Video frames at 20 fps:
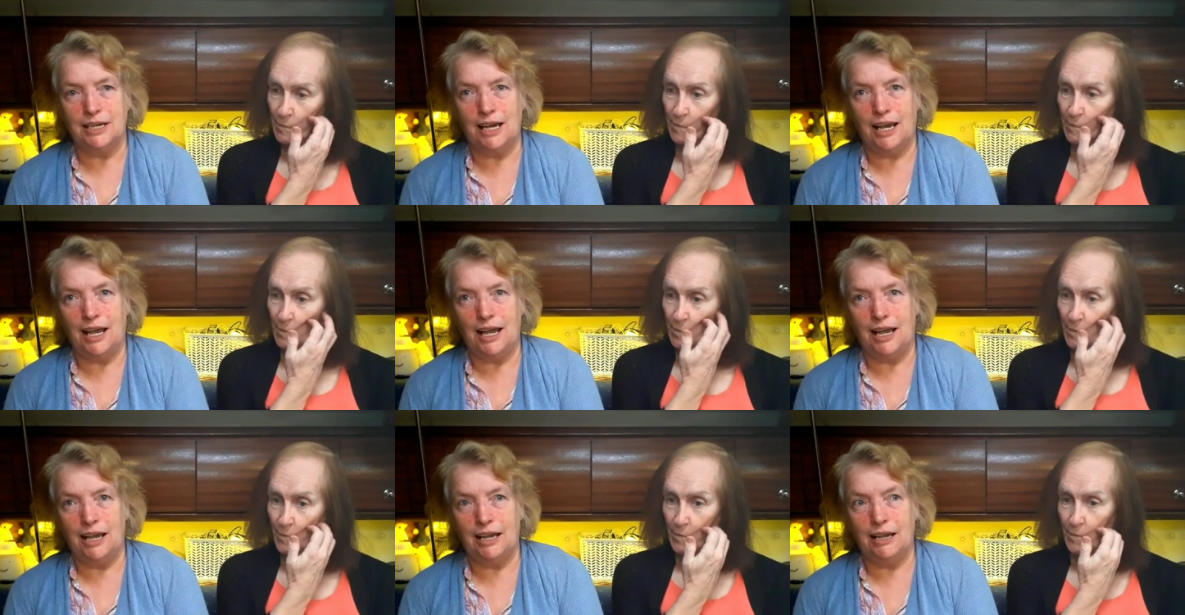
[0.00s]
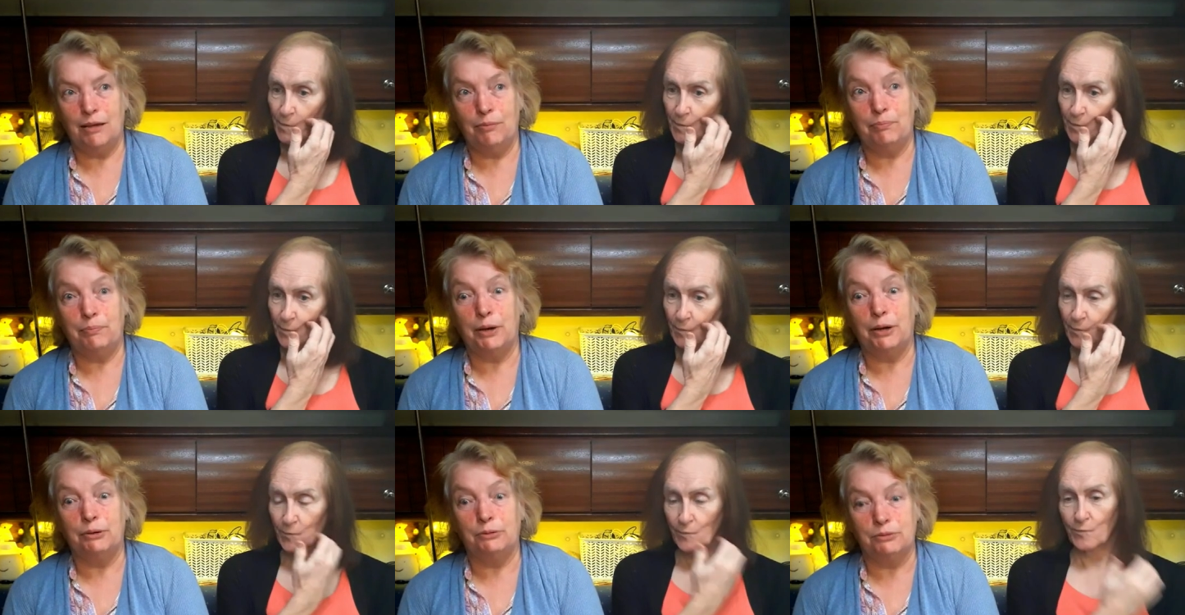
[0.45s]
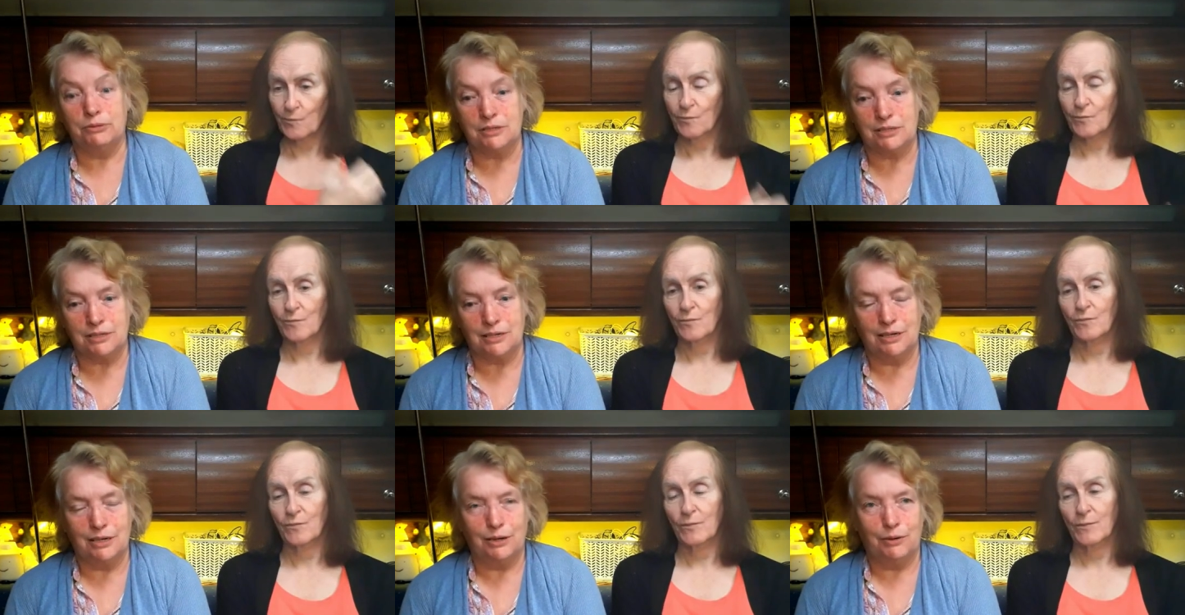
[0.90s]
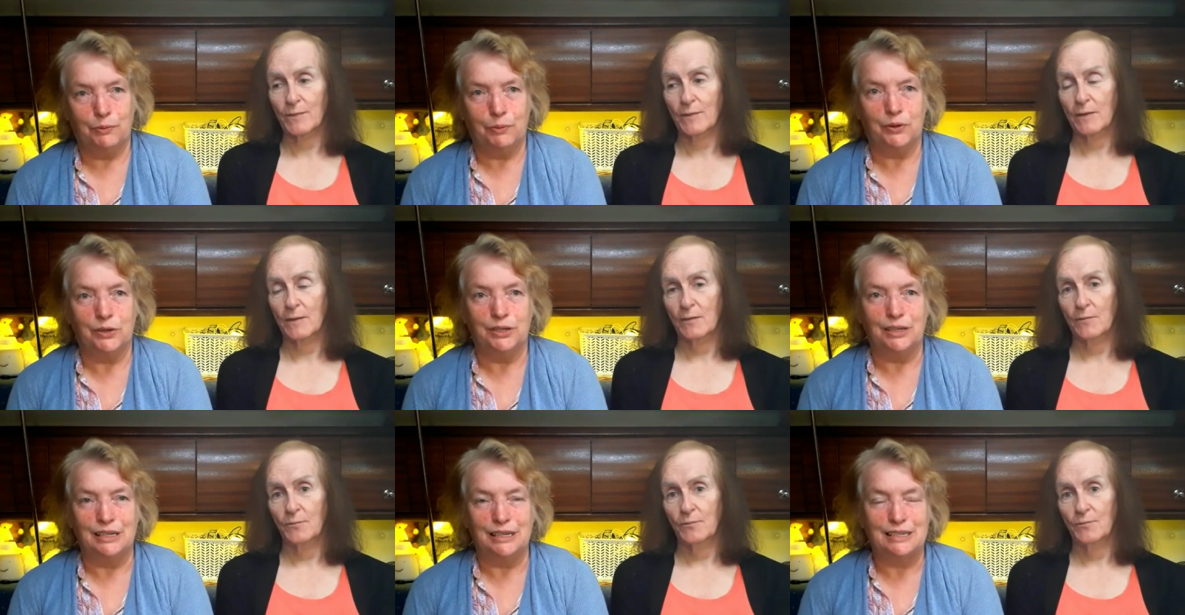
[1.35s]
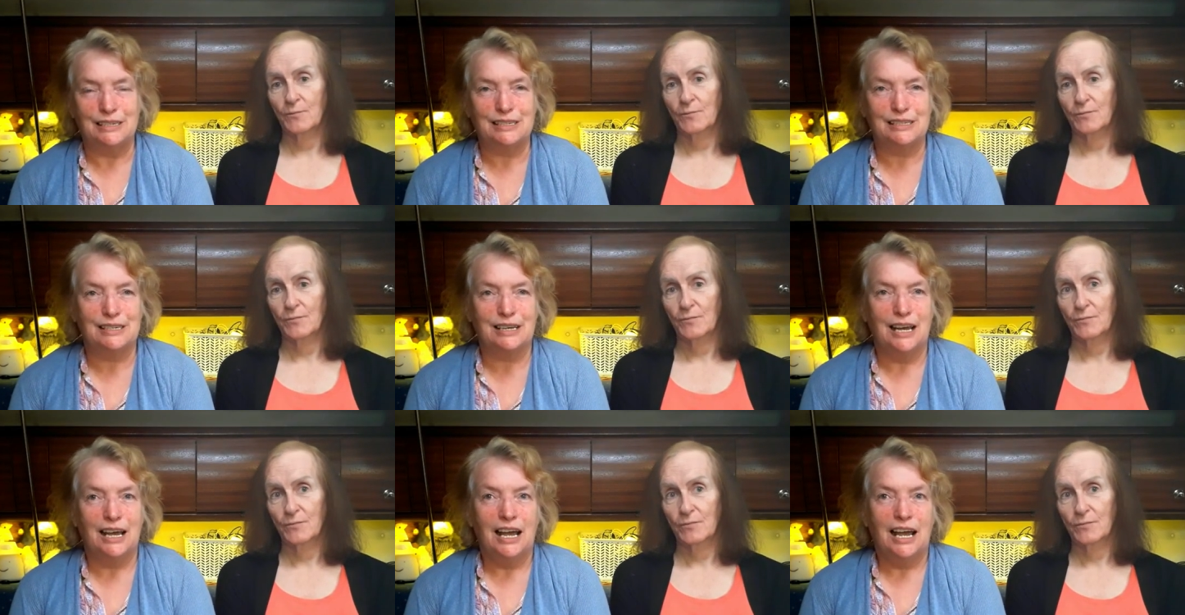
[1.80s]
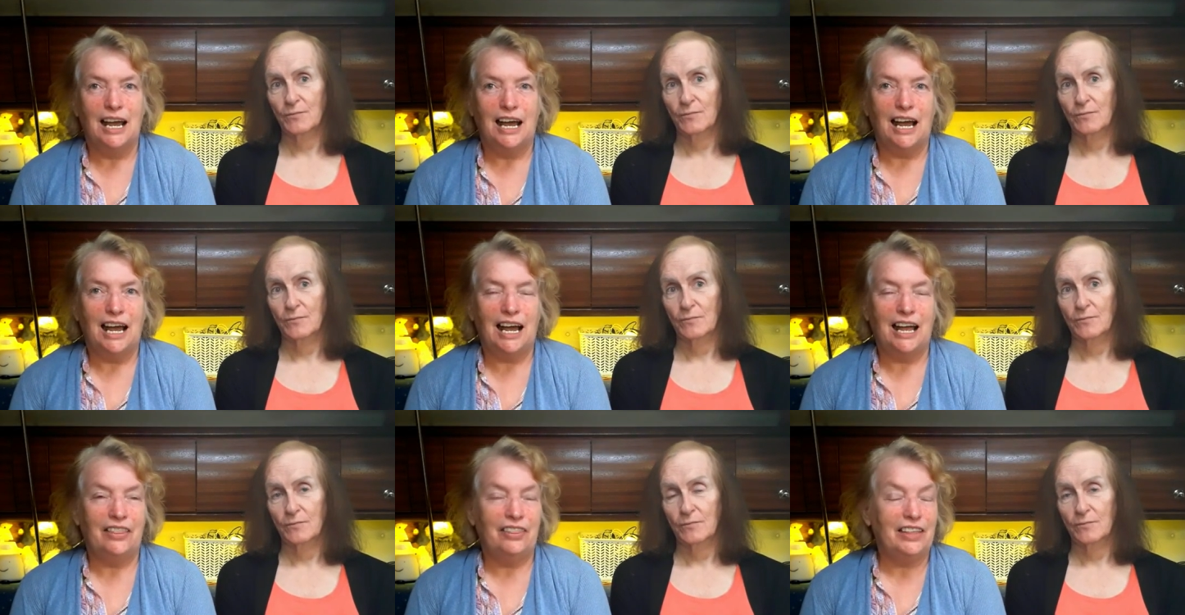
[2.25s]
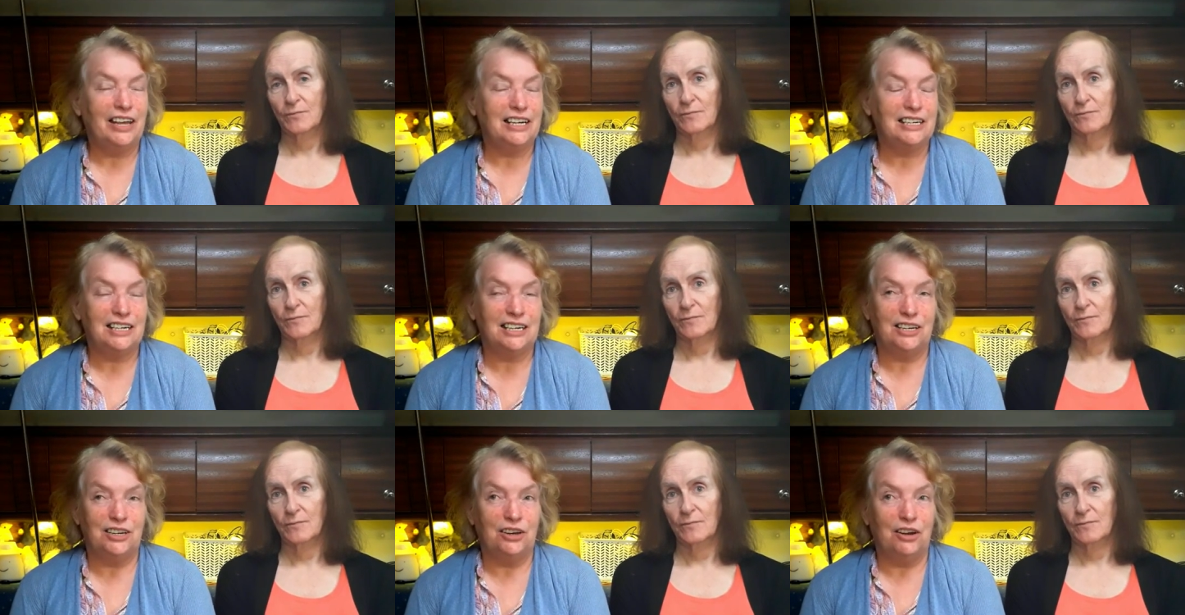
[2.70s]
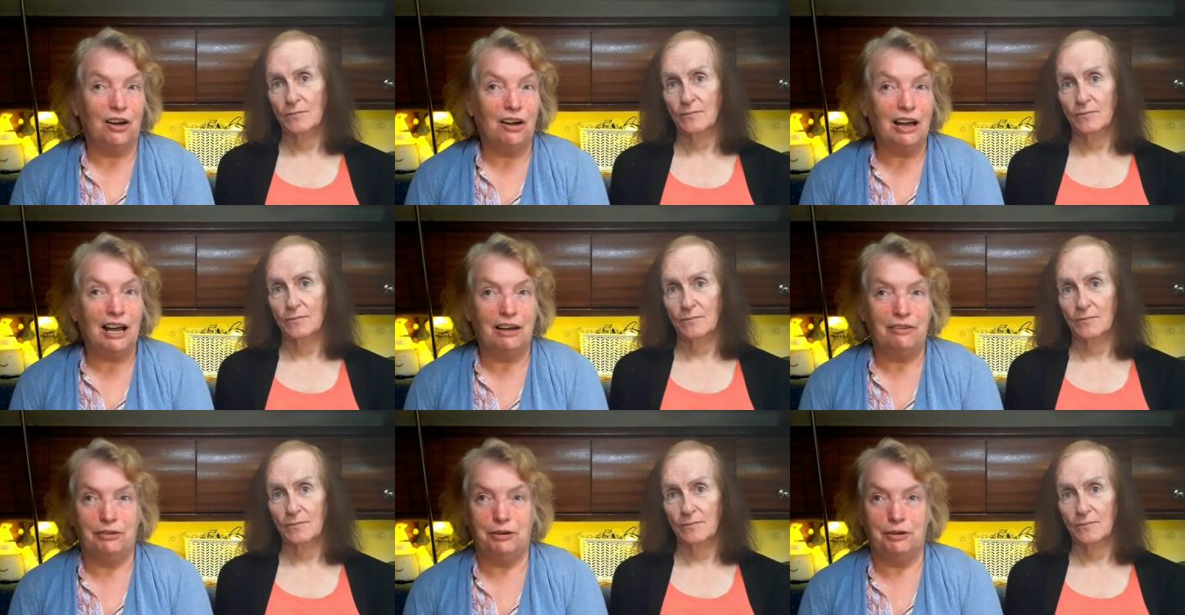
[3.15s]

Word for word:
Speaker 1: a boat once, and they did not have